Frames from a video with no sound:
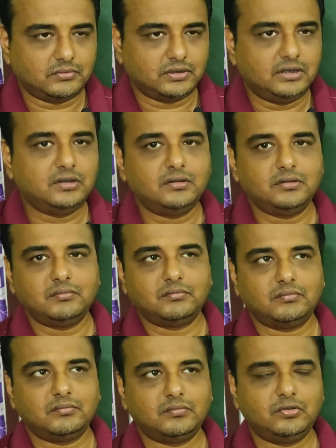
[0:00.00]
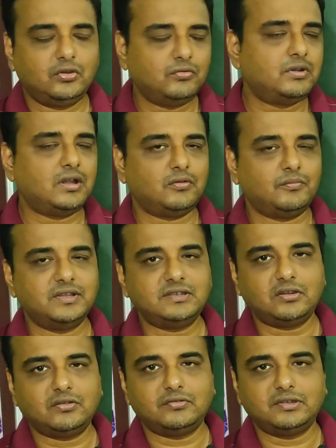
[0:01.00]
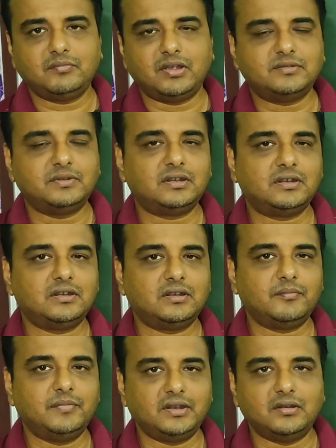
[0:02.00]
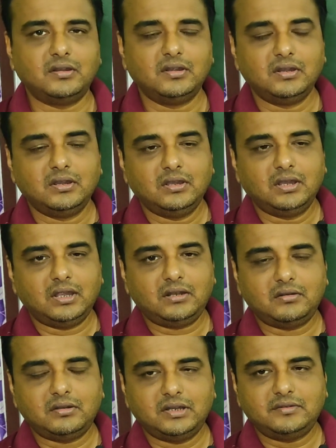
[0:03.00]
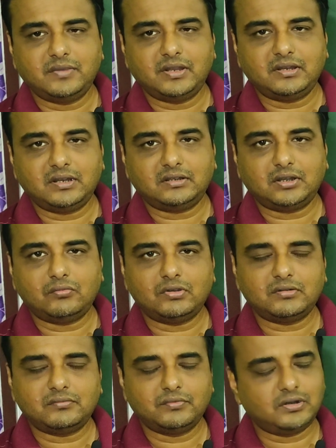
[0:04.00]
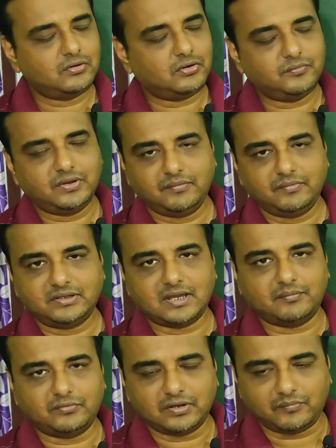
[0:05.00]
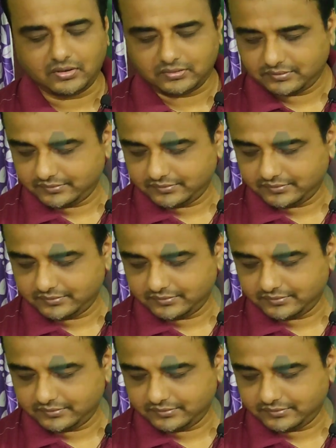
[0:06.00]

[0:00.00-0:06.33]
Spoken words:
he knew the woman psychology much better than the men, and his man character were not very much up to the mark.